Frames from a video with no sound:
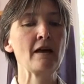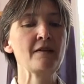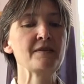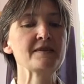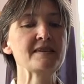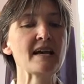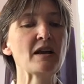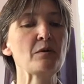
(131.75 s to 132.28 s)
The
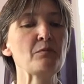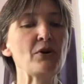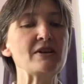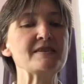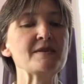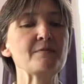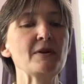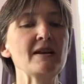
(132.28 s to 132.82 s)
second
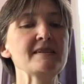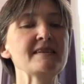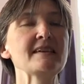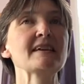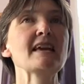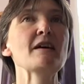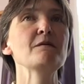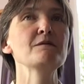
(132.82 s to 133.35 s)
principle is
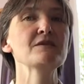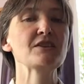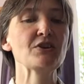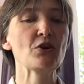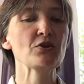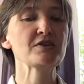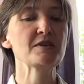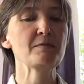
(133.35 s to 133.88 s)
that gifts are
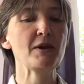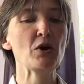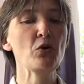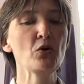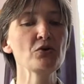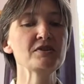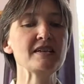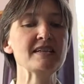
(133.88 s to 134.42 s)
not to be
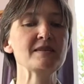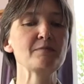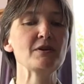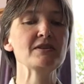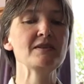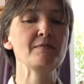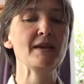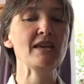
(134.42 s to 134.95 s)
hoarded but
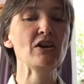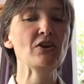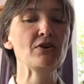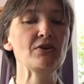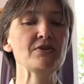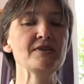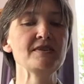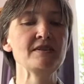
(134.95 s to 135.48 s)
to be
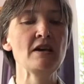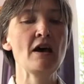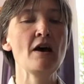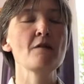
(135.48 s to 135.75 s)
used